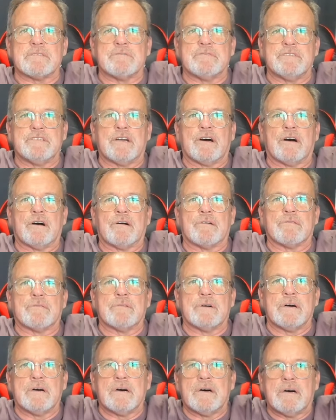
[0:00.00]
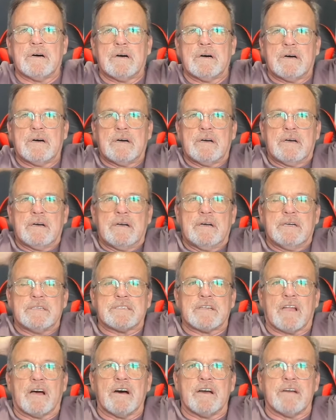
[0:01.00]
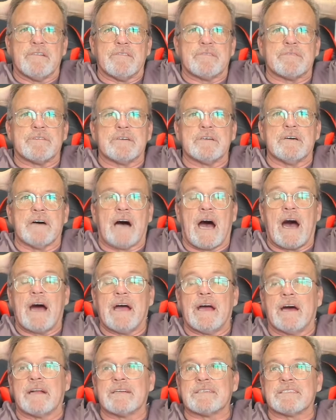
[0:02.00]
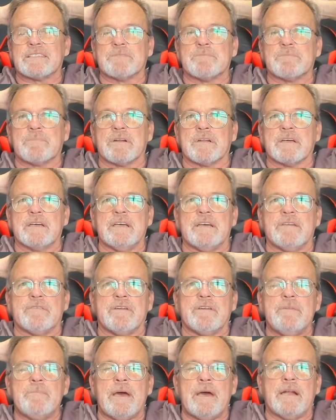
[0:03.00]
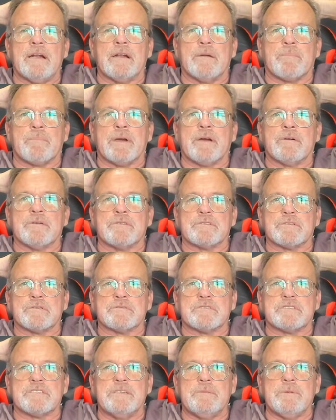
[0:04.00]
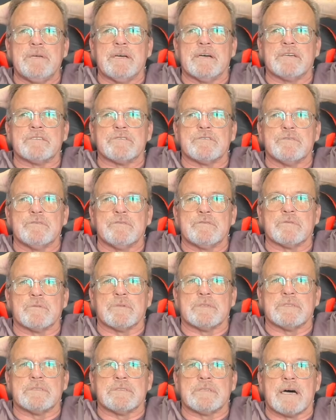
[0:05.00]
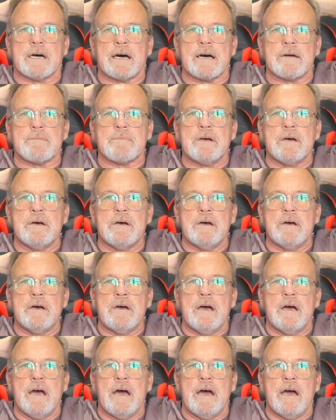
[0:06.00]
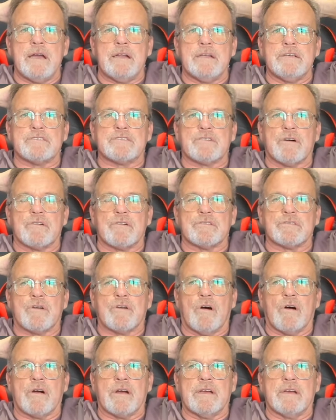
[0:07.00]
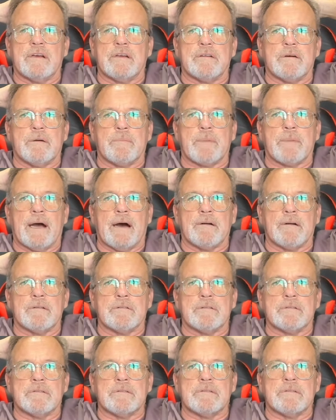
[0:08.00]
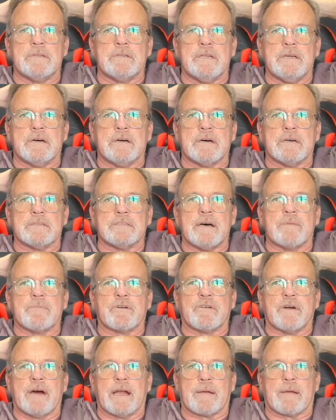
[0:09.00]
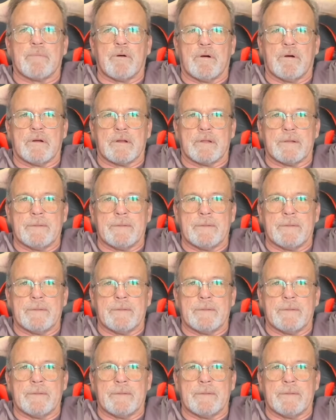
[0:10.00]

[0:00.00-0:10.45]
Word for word: you know, his life. I honestly believe he made an appearance on CBS News one time, and he started talking about the Democratic Party.